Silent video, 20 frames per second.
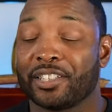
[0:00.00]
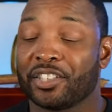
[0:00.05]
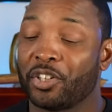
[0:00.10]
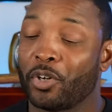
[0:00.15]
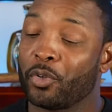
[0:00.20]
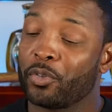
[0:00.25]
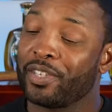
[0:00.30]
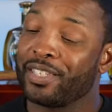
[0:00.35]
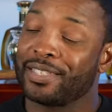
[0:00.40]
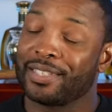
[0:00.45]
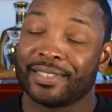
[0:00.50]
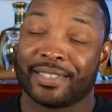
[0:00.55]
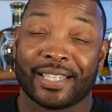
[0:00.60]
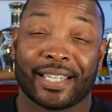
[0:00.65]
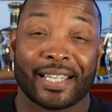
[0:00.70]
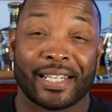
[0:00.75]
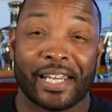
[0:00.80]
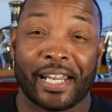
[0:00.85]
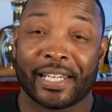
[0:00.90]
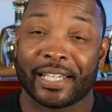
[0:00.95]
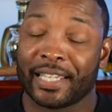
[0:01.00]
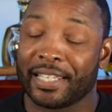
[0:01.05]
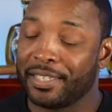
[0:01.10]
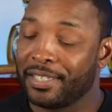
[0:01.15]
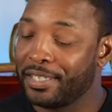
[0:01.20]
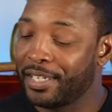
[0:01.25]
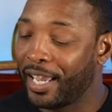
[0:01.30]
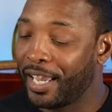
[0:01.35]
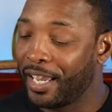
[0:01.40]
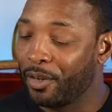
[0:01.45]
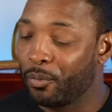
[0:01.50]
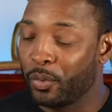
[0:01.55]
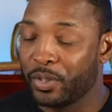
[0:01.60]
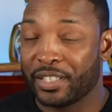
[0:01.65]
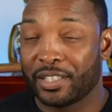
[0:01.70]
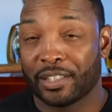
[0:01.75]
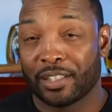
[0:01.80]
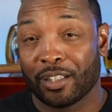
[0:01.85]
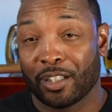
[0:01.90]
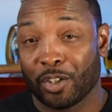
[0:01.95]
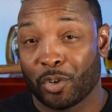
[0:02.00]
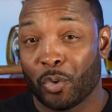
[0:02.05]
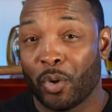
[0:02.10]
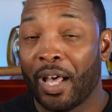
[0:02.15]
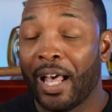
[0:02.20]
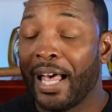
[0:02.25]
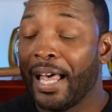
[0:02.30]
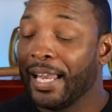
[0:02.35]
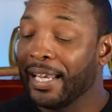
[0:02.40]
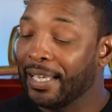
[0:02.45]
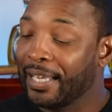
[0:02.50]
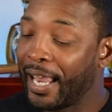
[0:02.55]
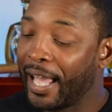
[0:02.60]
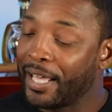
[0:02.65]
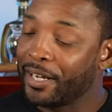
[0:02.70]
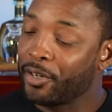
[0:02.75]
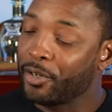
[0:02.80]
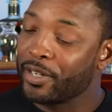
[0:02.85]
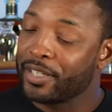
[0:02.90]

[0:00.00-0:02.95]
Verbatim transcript: So this is the Connecticut shade, which is a little lighter.